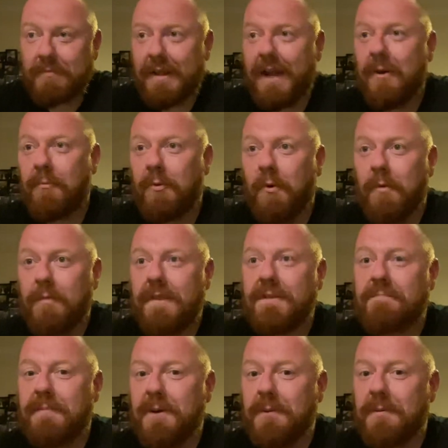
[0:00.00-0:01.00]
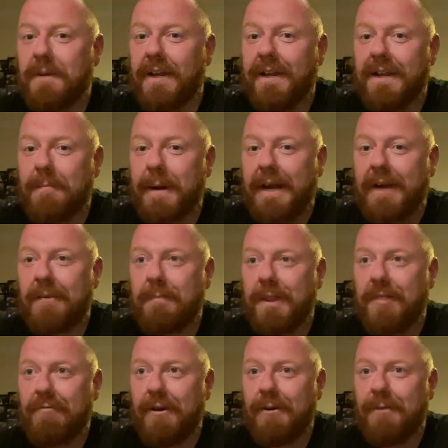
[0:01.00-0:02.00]
That warmth is building in the back of my
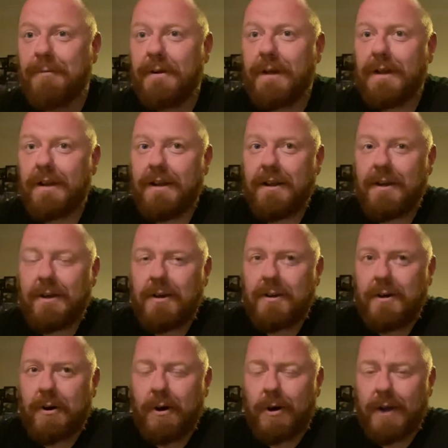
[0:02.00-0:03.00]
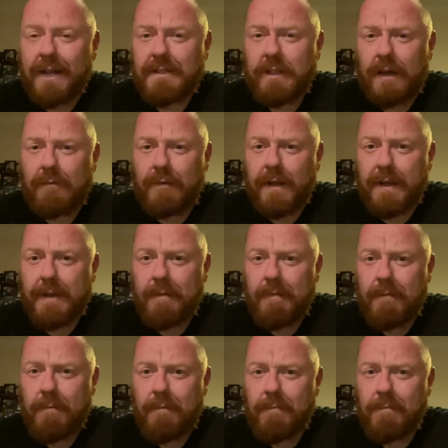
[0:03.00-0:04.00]
throat. Oh, that's lovely.
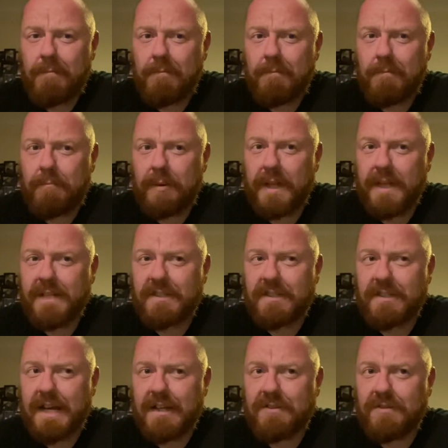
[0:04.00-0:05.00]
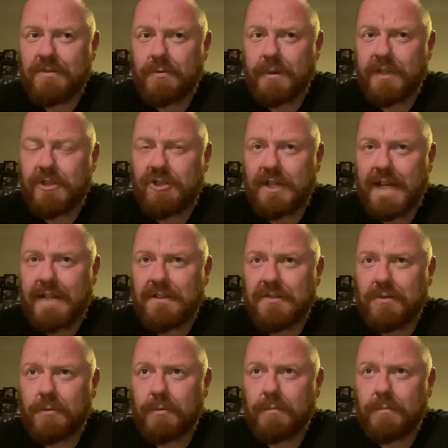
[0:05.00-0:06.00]
But it's subtle, it's
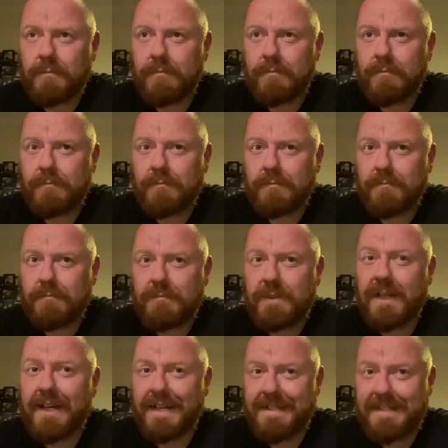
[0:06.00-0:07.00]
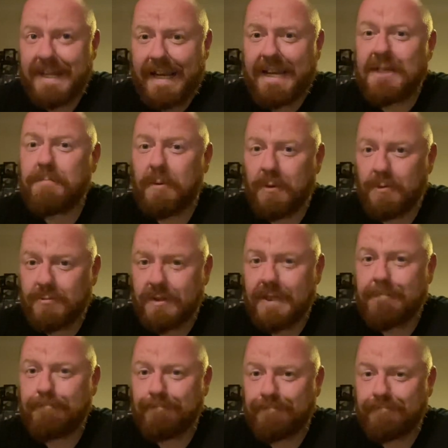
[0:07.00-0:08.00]
gentle. You can tell it's
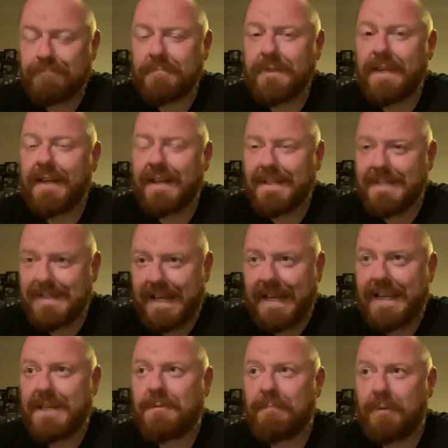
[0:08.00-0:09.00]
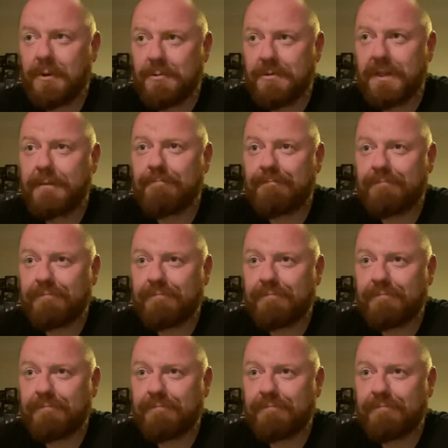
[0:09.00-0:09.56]
boozy. You can tell it's boozy.